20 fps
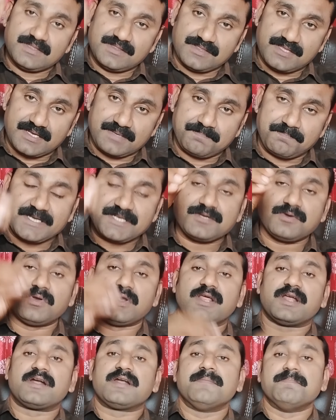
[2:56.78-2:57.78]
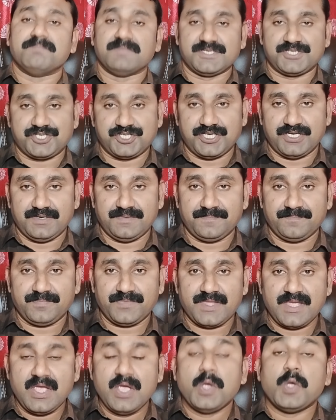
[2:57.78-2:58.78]
that particular machine?
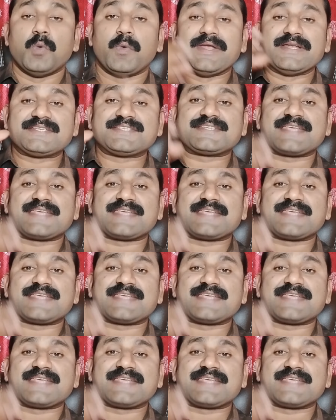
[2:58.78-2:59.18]
When